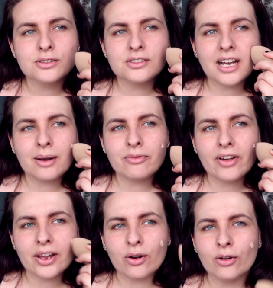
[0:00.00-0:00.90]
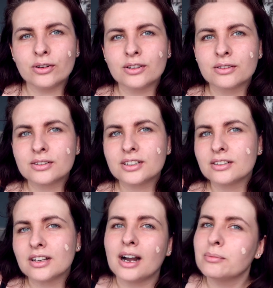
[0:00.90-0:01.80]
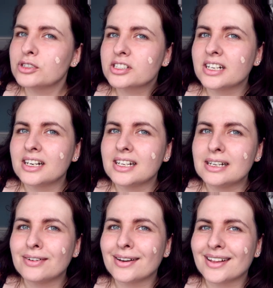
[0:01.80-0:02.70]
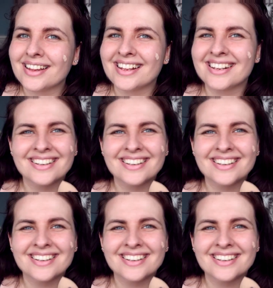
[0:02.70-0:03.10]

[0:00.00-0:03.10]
Dab that on. I'm just going to leave it like that.